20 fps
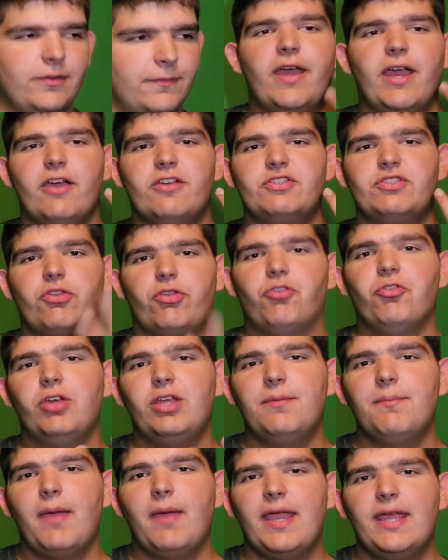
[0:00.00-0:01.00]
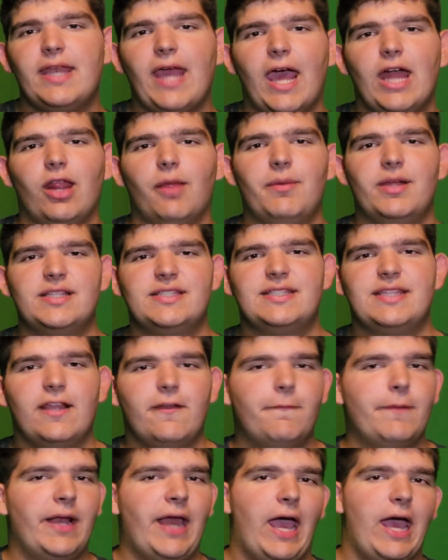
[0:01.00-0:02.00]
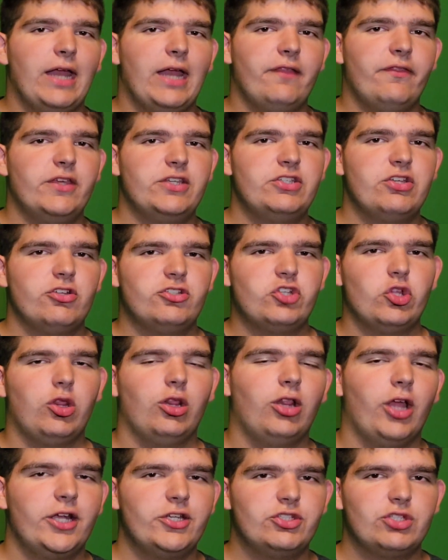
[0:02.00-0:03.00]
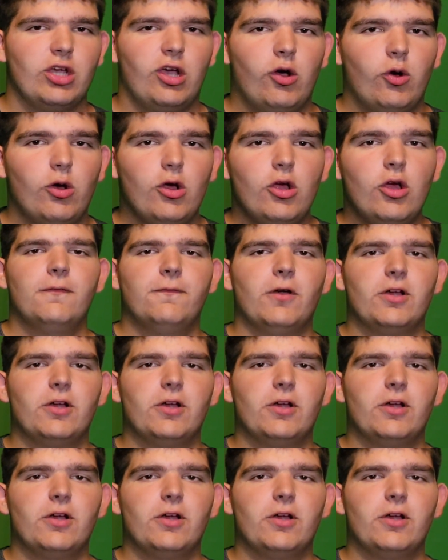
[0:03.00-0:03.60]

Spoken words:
There's 3 main elements that have been added this year to the light show.